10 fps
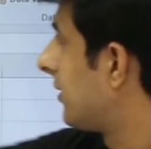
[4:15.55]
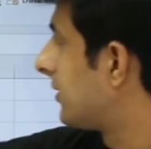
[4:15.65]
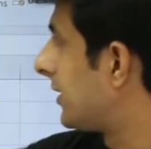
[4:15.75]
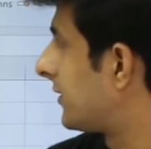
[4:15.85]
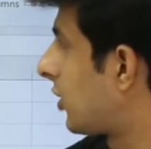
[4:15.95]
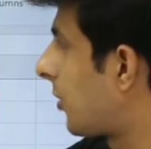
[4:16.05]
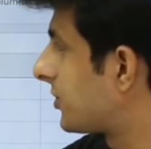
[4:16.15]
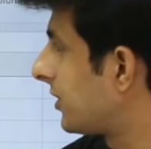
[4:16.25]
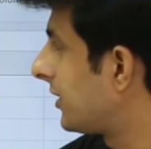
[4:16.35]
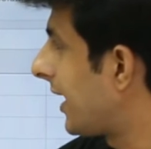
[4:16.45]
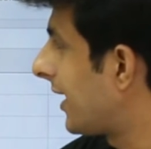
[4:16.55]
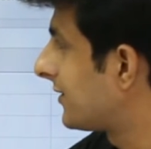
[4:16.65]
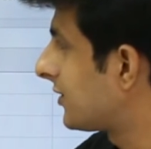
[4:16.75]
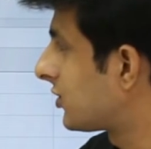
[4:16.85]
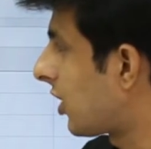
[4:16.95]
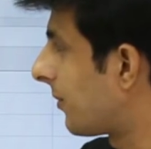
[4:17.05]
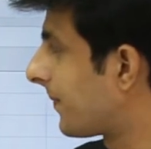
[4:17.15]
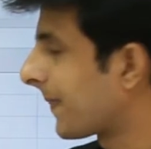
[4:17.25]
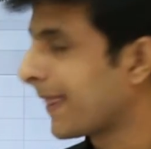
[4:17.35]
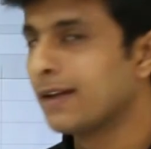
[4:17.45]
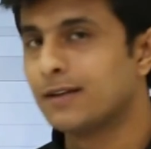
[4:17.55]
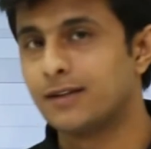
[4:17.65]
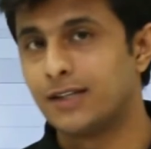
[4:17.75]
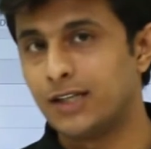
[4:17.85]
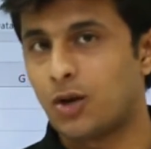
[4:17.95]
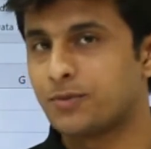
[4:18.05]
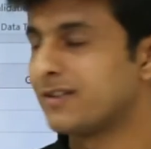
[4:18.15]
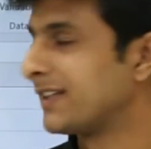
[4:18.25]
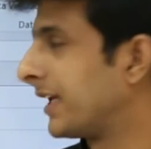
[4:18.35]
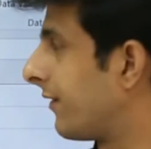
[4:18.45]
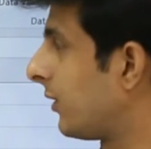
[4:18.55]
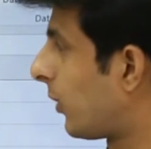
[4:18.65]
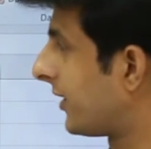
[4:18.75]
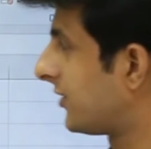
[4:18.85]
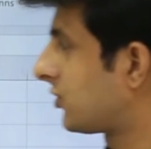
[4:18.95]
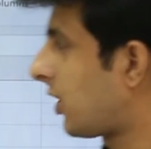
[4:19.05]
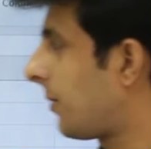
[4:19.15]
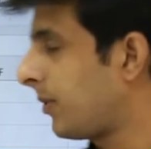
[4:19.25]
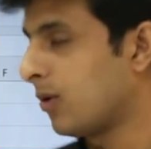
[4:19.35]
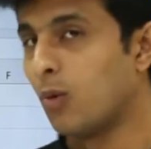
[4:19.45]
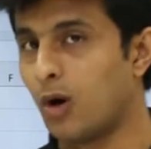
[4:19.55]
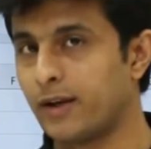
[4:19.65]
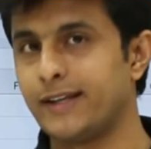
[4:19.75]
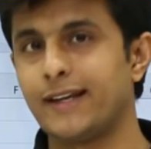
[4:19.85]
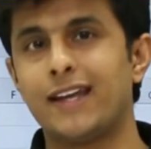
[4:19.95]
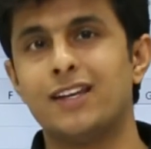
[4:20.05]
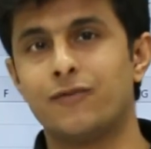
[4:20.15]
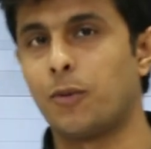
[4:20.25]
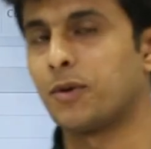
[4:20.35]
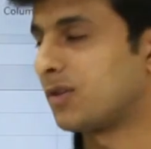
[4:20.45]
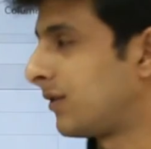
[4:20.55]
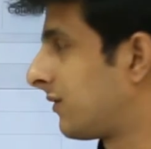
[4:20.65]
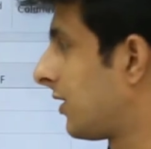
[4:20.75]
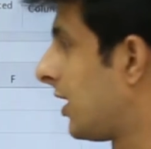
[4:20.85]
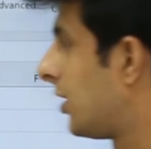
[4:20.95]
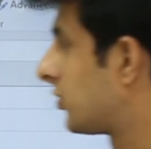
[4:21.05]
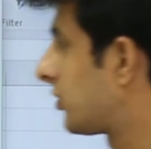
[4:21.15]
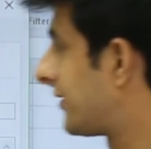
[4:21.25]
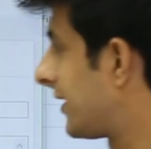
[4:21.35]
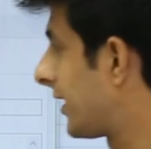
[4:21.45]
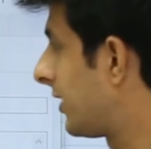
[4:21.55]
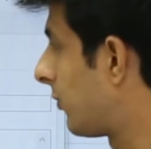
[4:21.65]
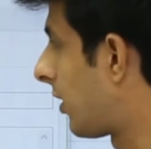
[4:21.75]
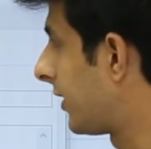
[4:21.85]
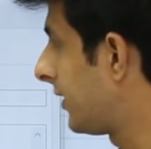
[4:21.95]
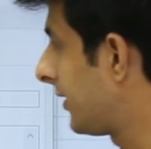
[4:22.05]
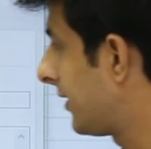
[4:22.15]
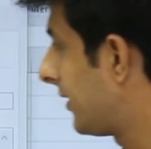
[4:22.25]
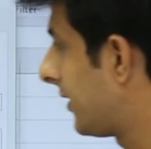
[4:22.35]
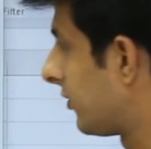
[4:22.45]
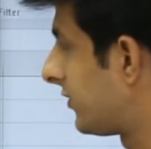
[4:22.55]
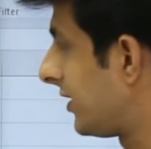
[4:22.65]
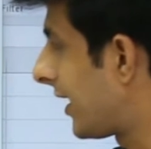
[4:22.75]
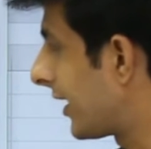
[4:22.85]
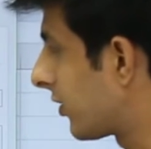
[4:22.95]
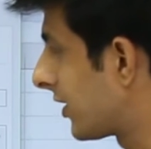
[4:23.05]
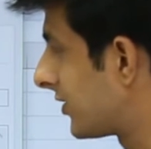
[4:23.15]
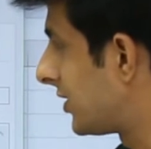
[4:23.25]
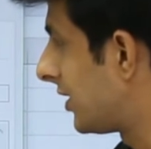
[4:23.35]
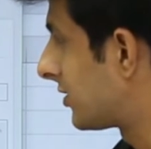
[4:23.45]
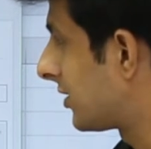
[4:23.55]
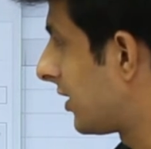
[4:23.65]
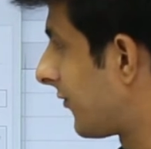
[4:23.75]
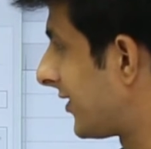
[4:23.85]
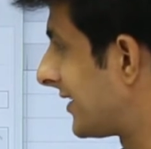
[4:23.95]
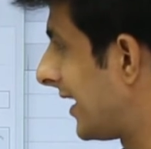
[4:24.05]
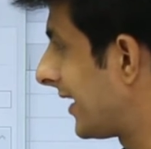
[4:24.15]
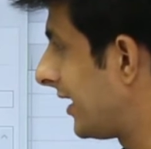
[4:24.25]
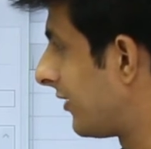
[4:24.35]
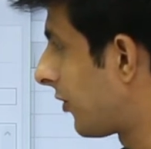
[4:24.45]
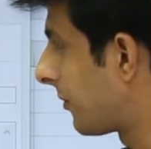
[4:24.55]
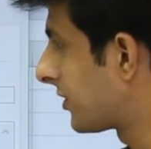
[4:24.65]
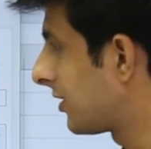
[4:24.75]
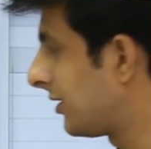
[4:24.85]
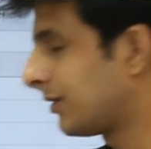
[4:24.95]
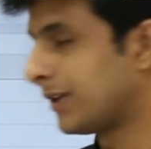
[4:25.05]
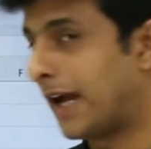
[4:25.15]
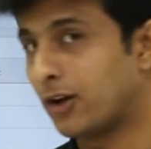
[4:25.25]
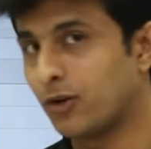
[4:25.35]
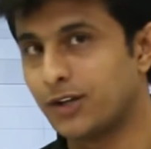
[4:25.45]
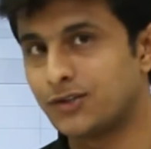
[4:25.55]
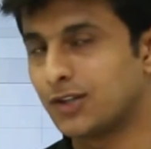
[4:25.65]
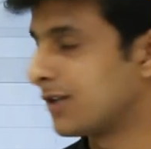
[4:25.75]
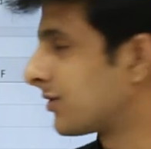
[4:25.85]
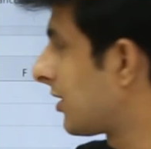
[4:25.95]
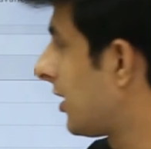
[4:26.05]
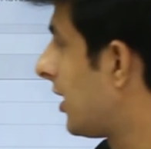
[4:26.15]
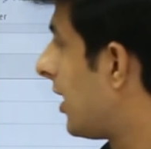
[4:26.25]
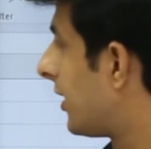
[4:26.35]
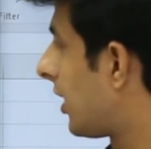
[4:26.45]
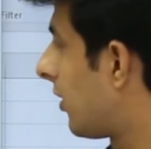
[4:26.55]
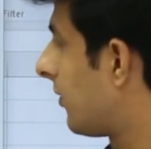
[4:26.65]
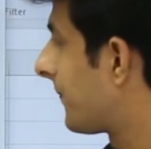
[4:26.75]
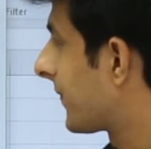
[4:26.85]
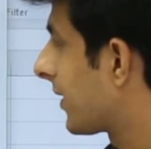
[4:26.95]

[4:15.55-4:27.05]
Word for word: there's an option as stop the three options are given. One is stop, warning and informations. So, I will select the warning, you see the icon has changed. If I select the information, the icon has changed. Now,